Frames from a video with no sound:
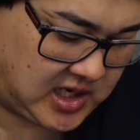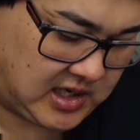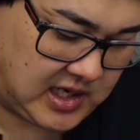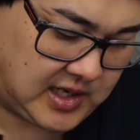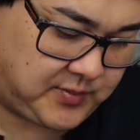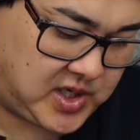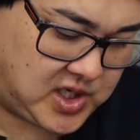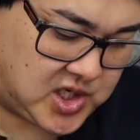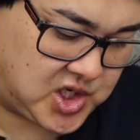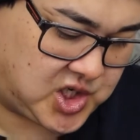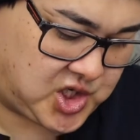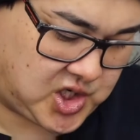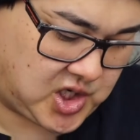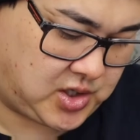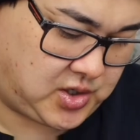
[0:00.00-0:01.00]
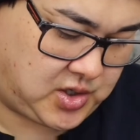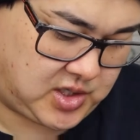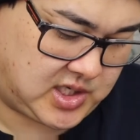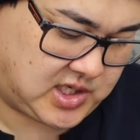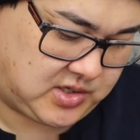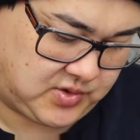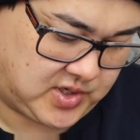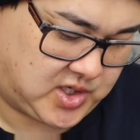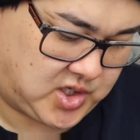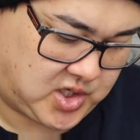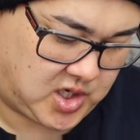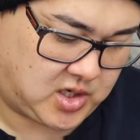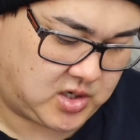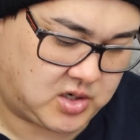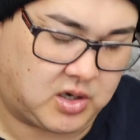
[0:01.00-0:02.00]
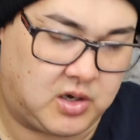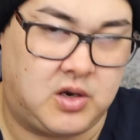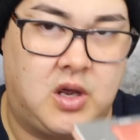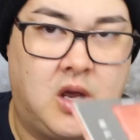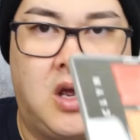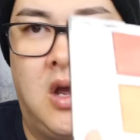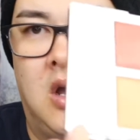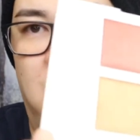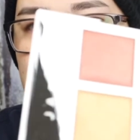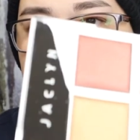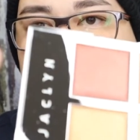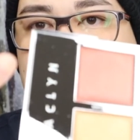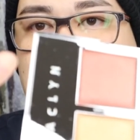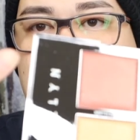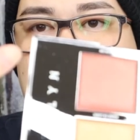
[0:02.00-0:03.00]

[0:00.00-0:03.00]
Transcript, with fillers: let me just show you this one turned on, which is